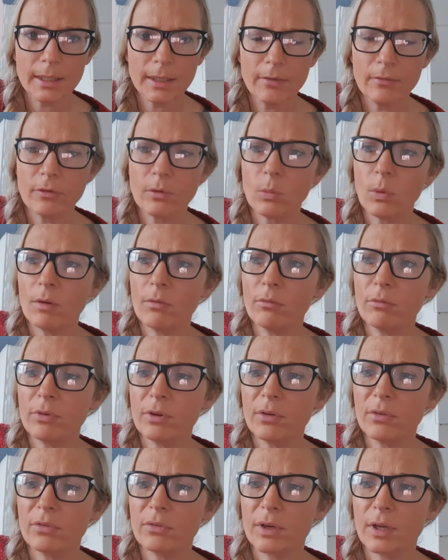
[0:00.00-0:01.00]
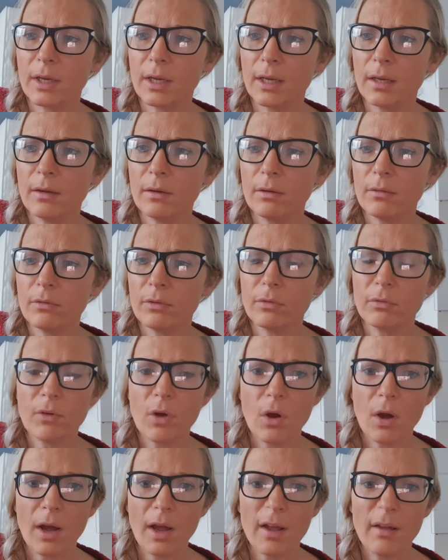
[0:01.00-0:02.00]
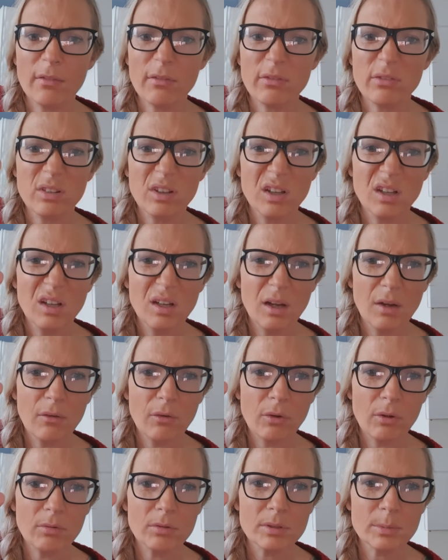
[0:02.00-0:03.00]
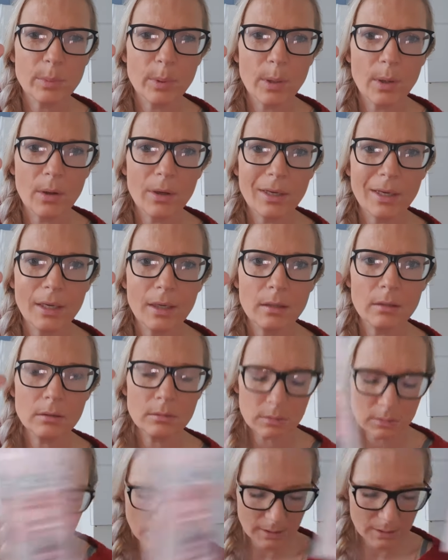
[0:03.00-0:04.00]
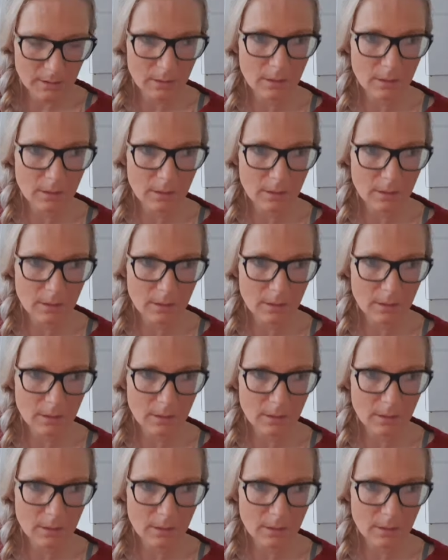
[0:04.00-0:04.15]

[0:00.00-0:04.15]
And for 150 for 5, I thought it was a bargain. So that's